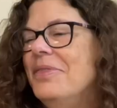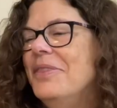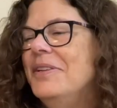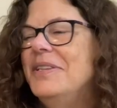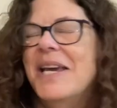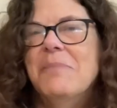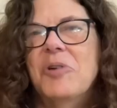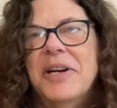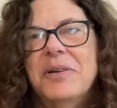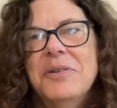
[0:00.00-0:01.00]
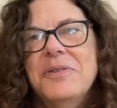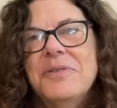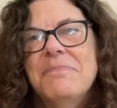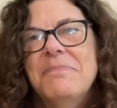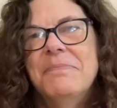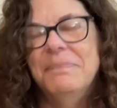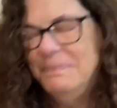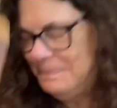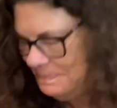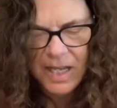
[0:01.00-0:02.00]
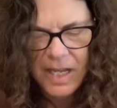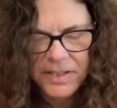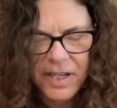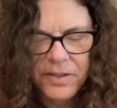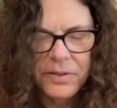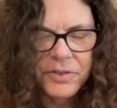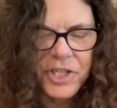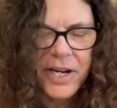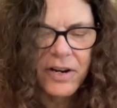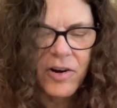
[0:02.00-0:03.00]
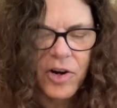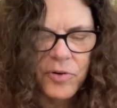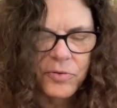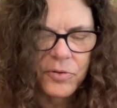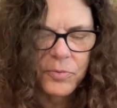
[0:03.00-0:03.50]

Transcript: The Daybreakers. Another J.R.